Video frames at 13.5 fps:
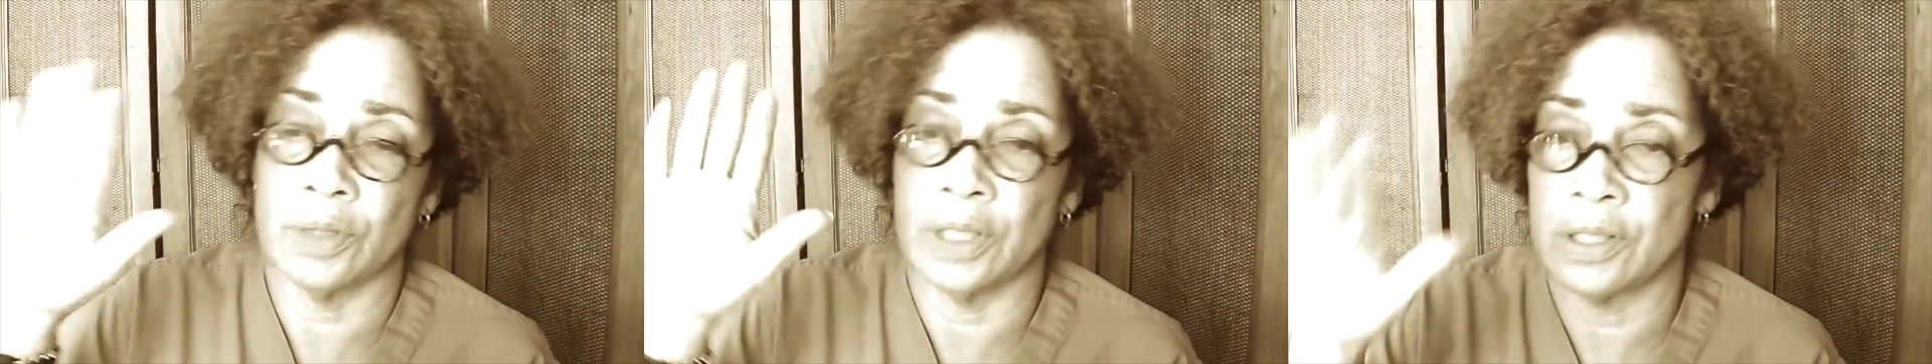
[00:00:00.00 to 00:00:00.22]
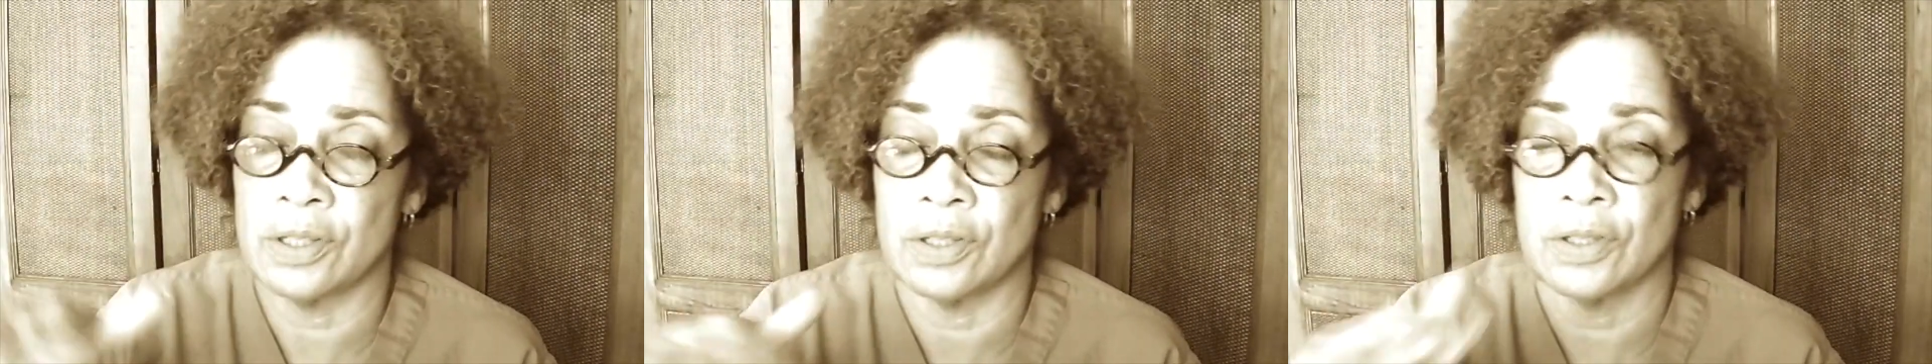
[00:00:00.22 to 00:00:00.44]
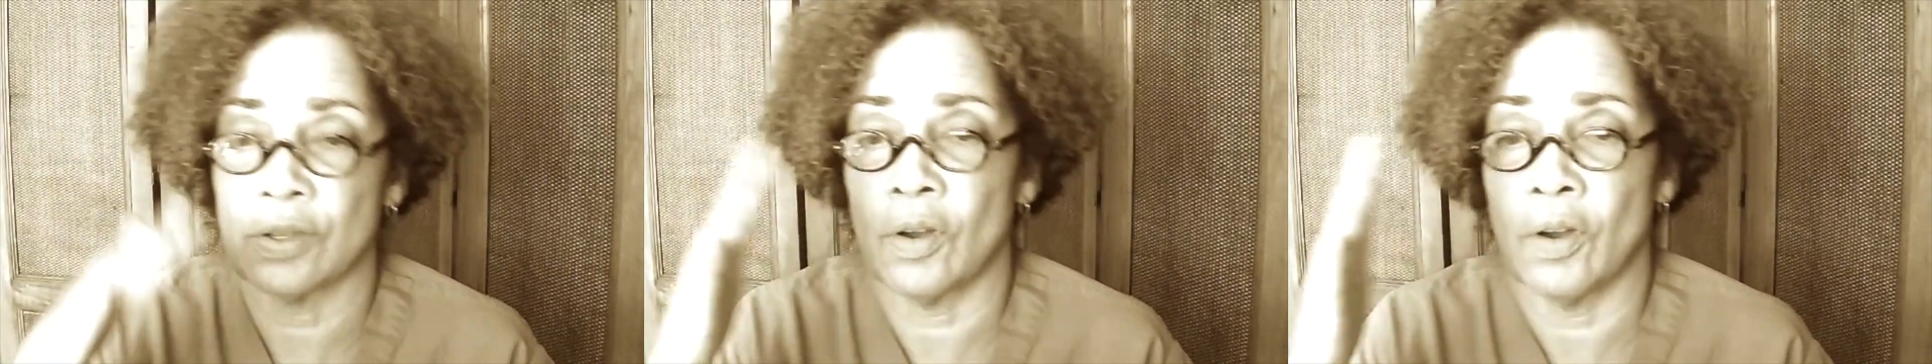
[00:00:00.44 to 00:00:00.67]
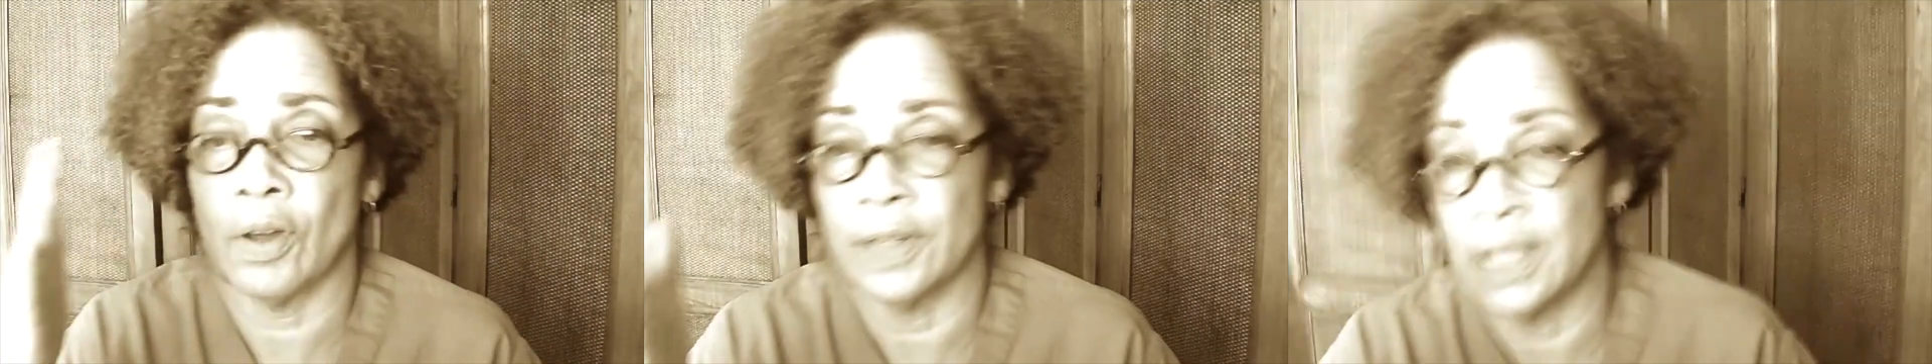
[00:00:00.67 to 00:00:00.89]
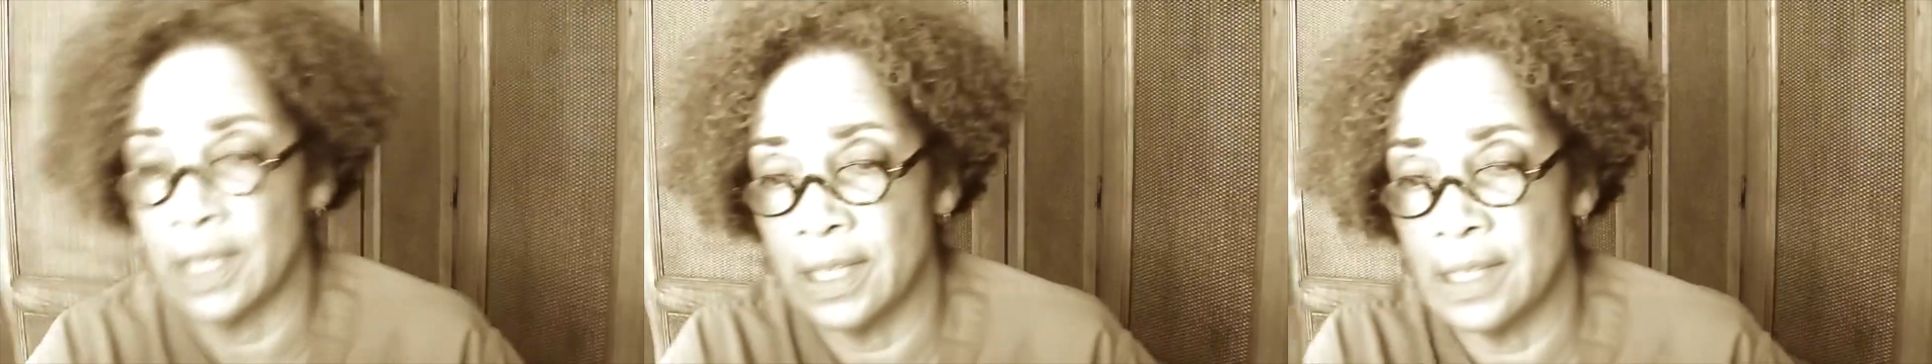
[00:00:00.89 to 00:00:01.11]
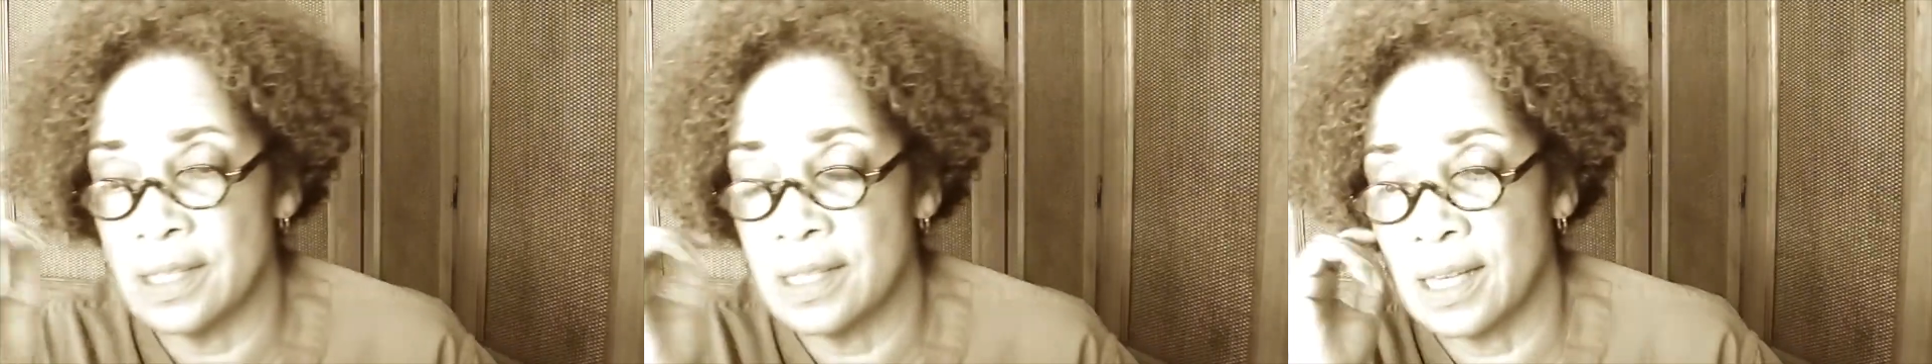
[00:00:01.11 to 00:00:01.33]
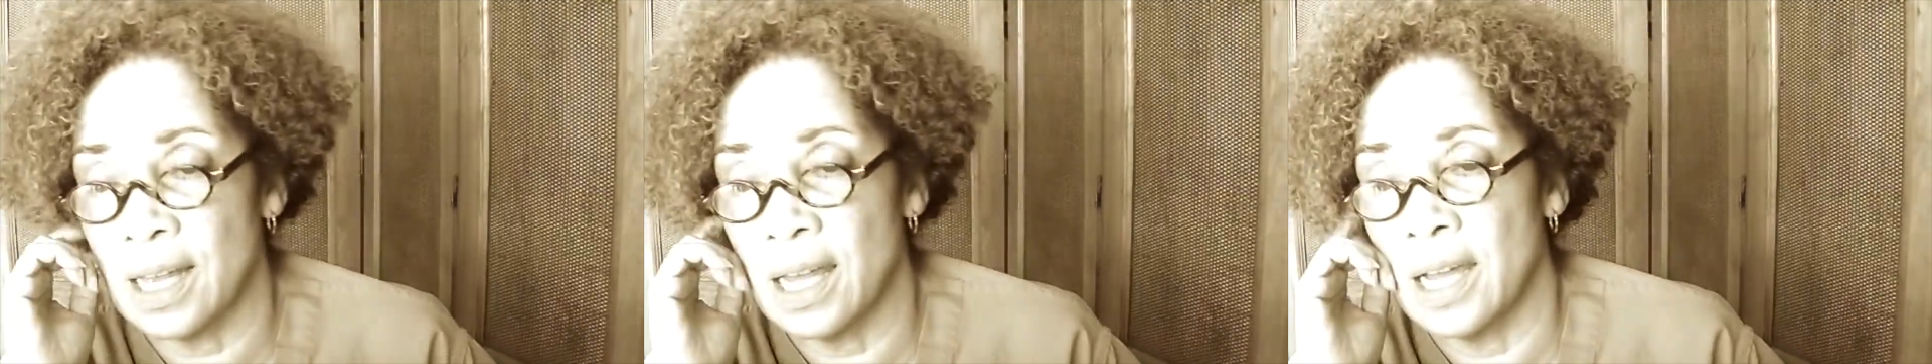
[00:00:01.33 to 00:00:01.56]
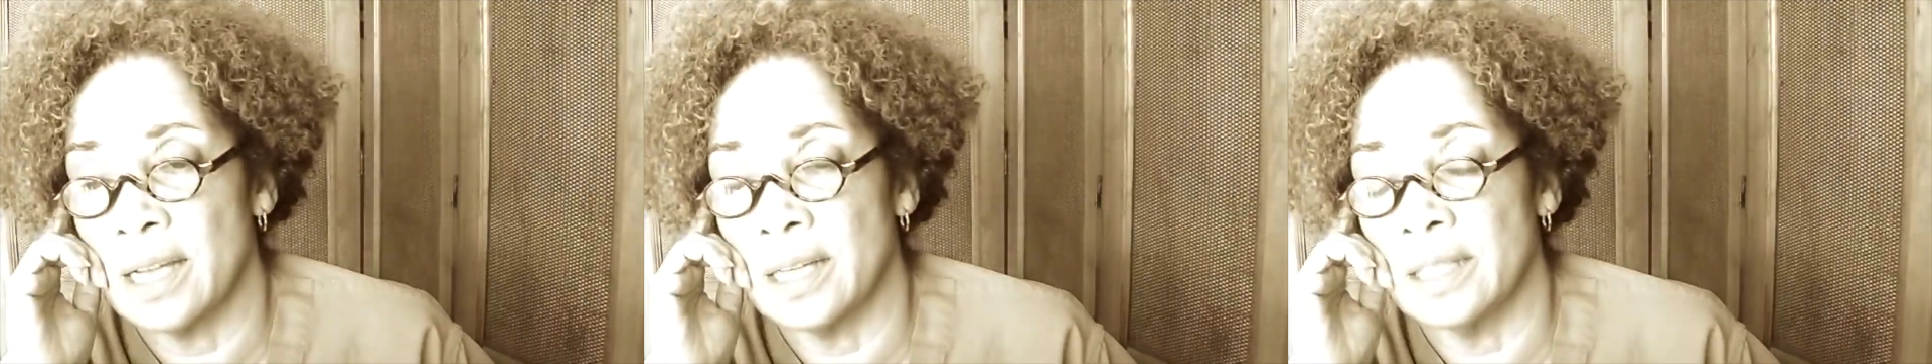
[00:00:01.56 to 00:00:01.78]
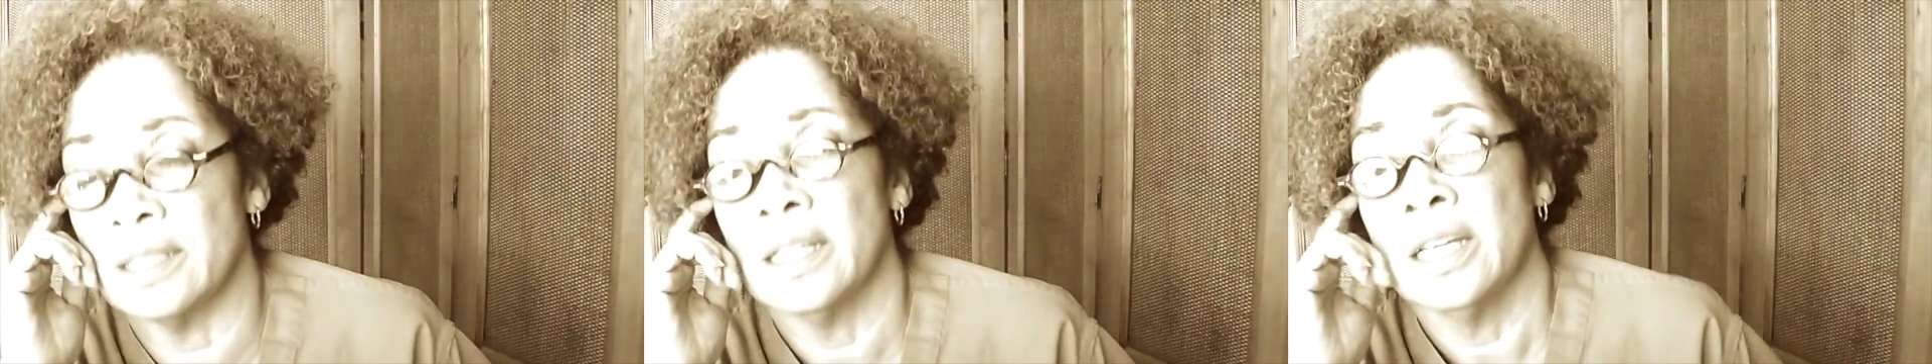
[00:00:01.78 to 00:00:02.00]
that's on the
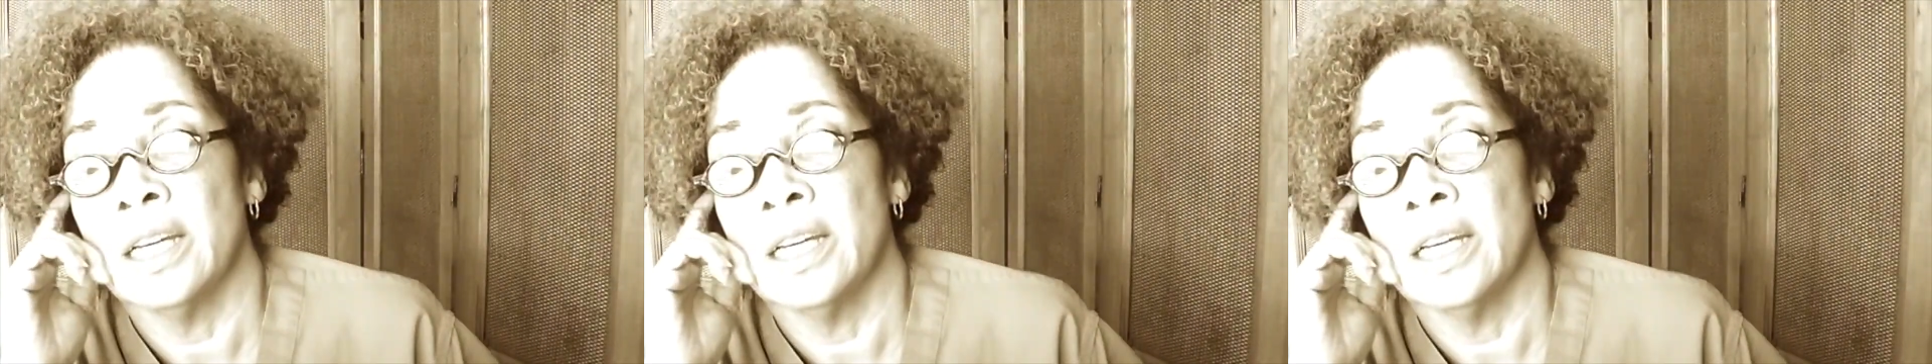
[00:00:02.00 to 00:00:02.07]
inside,